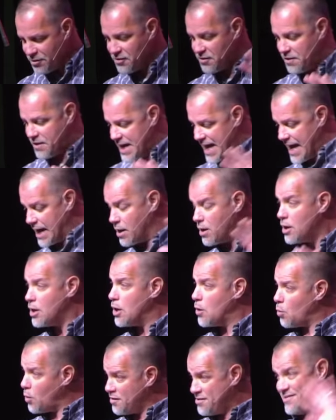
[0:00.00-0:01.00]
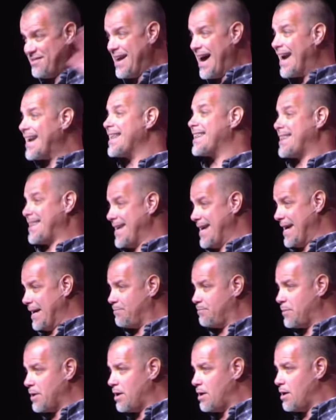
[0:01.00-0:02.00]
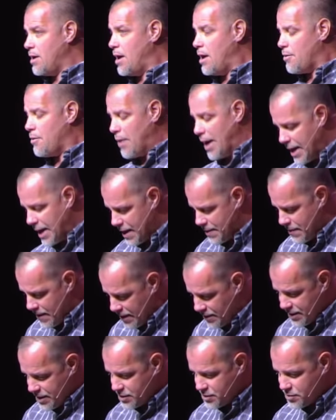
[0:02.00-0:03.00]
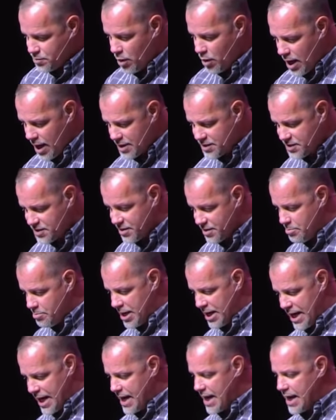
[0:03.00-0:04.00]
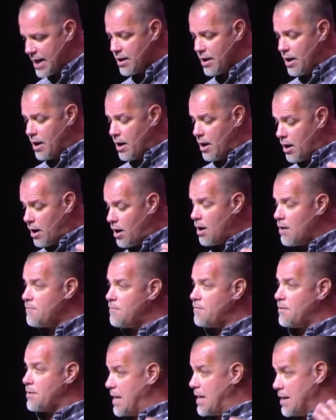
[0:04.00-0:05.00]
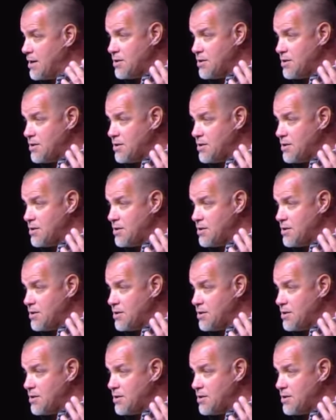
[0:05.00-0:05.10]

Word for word: thing, was not a thing, right? And that this was the beginning of the end of